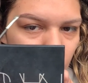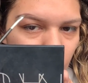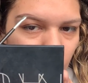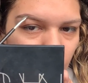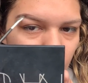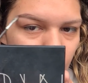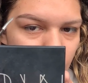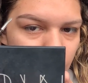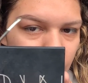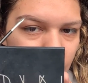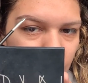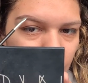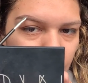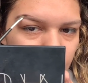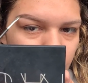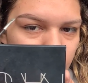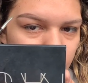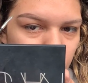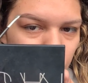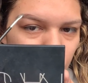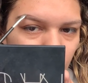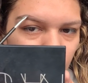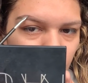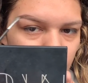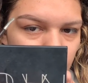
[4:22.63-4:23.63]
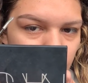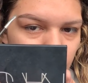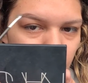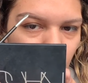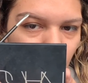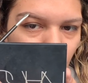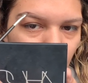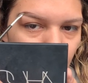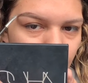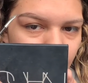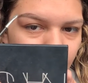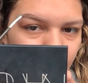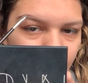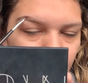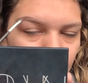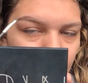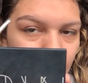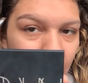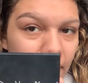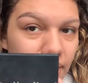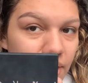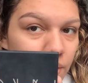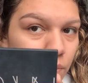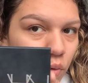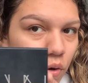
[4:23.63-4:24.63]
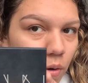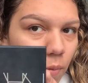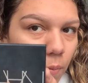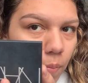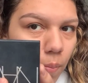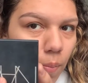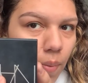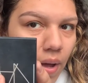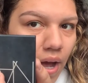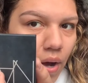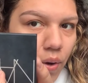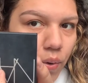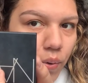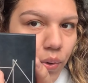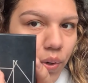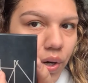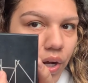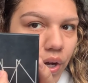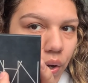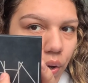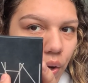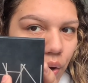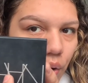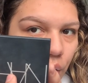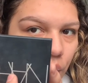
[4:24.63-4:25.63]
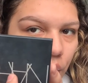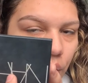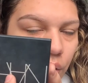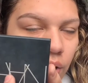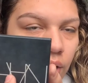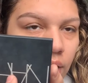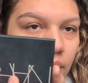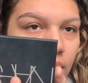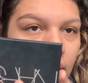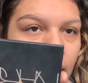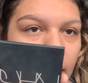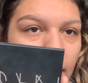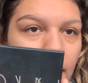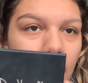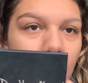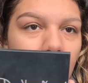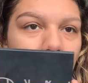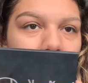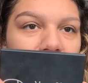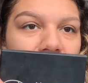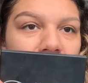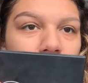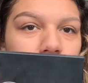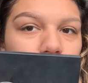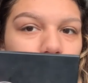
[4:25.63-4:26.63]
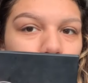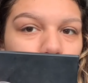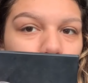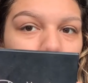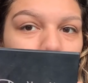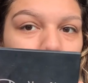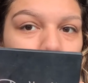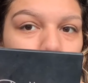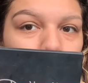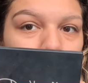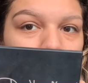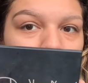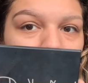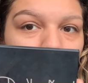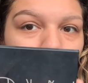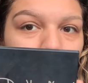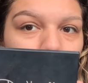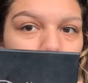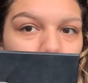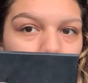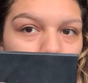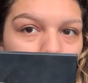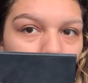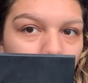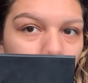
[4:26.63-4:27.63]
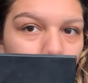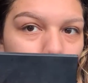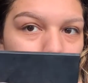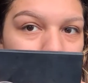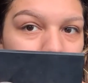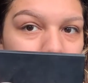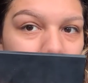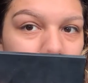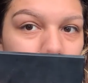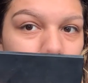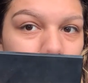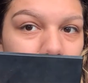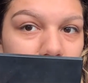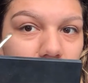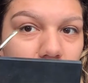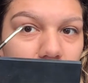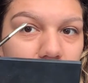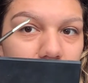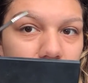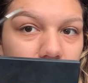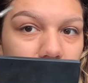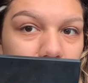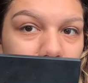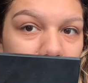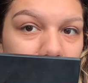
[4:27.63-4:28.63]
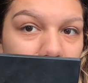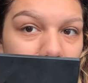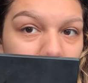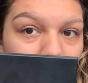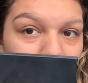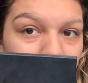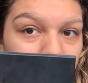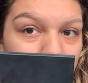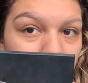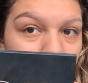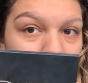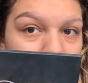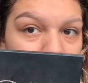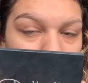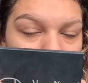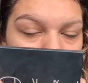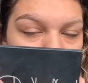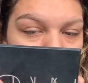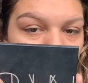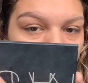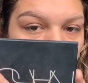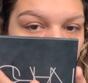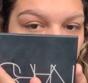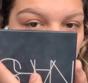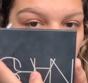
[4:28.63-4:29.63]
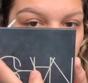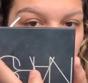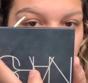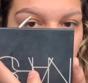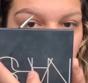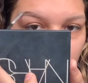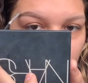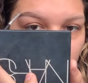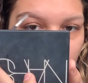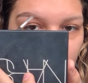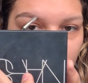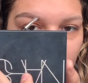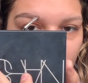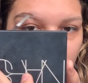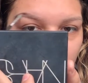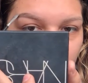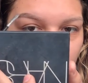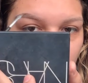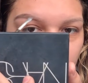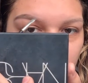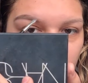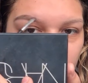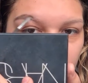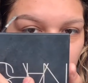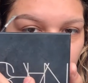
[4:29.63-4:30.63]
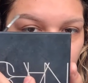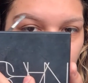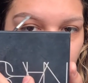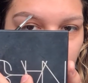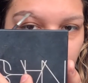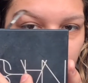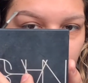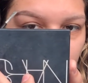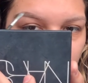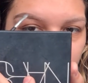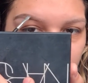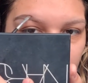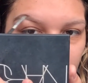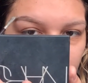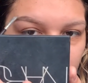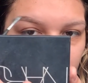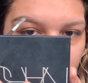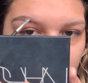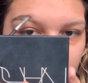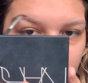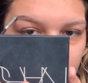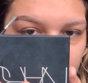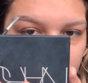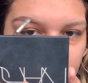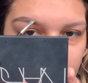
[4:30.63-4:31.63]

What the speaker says: And then I'm going to try to not pick up any more powder at all. And I'm just going to try to move all the pigment that's at the end of my eyebrow and make it